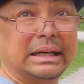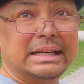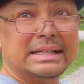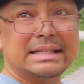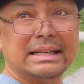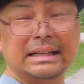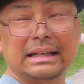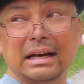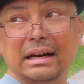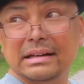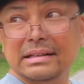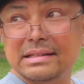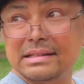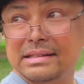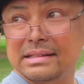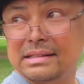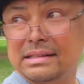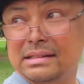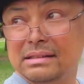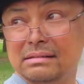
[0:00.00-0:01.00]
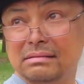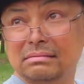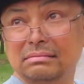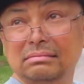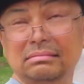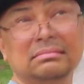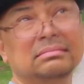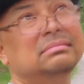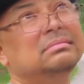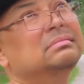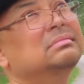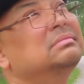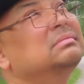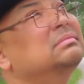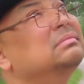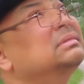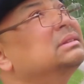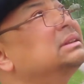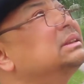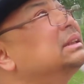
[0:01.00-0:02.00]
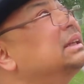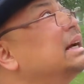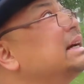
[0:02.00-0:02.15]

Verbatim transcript: It is a nice, it's a